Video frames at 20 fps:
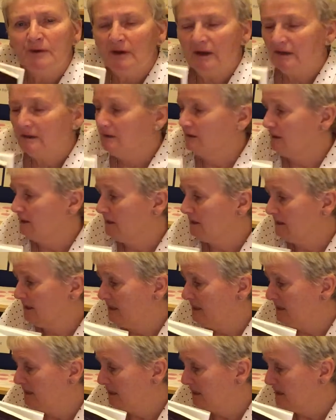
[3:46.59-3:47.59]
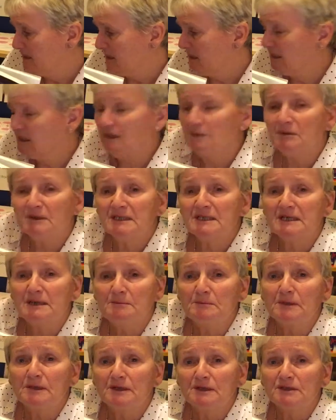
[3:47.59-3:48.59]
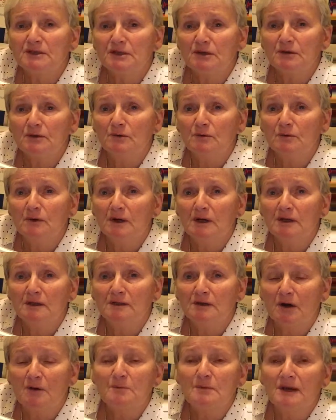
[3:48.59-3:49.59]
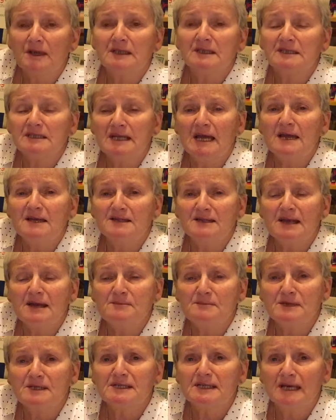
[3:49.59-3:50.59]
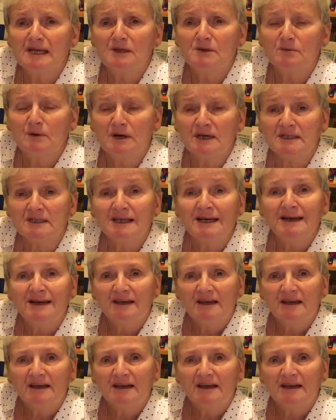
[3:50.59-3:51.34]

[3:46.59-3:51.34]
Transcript: And it's a little bit similar to don't make the same mistake twice.